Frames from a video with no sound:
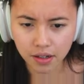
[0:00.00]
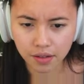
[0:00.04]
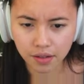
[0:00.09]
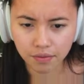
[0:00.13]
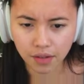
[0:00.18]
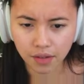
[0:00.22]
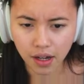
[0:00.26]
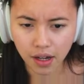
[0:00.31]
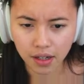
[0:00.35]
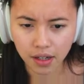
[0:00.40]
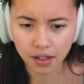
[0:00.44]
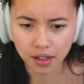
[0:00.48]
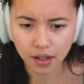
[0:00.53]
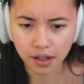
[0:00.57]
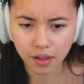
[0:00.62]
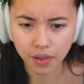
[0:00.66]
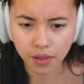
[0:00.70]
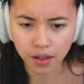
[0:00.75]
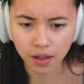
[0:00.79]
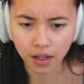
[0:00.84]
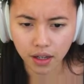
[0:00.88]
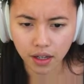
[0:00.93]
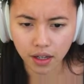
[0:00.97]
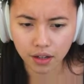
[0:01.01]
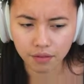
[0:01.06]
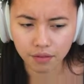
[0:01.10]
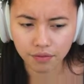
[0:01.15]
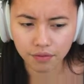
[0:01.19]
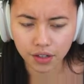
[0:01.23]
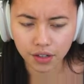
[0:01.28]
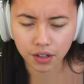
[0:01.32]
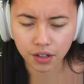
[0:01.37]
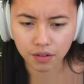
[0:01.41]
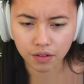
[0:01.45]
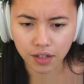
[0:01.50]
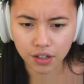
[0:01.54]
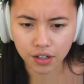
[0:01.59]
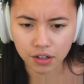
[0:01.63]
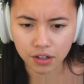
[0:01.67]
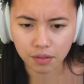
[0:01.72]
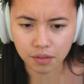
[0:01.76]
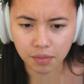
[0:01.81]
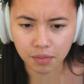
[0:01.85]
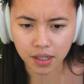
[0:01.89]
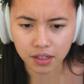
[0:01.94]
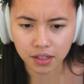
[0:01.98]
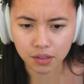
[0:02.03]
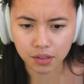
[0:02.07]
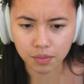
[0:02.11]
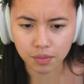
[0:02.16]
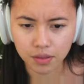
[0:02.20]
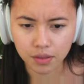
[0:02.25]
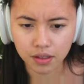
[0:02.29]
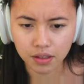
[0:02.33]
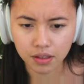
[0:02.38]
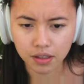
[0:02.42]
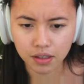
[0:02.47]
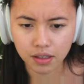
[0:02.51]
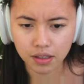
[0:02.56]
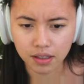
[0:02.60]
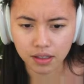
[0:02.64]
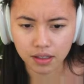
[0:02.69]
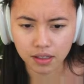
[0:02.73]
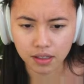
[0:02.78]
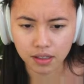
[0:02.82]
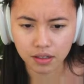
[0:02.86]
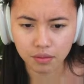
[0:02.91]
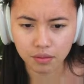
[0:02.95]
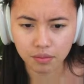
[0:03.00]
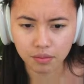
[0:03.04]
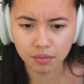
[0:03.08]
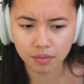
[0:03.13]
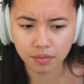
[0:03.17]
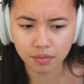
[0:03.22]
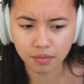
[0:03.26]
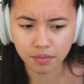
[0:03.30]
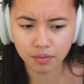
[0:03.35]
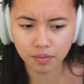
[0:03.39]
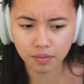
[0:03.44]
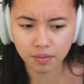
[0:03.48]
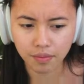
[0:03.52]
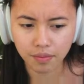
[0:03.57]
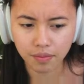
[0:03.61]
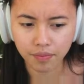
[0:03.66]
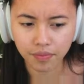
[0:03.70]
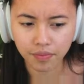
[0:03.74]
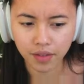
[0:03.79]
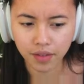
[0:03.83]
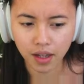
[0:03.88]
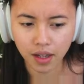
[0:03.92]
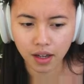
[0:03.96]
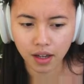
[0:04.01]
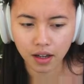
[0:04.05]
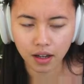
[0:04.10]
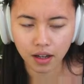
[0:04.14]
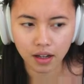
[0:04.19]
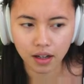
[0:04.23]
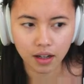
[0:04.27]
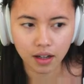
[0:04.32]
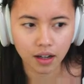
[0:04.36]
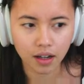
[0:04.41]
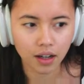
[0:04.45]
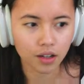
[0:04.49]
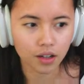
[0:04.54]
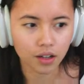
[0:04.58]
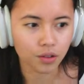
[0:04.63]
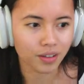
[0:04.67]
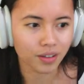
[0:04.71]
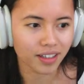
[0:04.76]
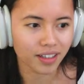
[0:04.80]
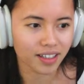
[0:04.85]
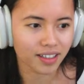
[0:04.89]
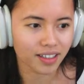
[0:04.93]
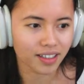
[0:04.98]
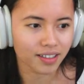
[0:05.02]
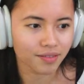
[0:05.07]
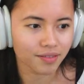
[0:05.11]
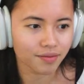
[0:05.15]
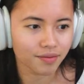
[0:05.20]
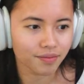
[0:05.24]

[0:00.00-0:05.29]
via the configuration management system. I don't get it.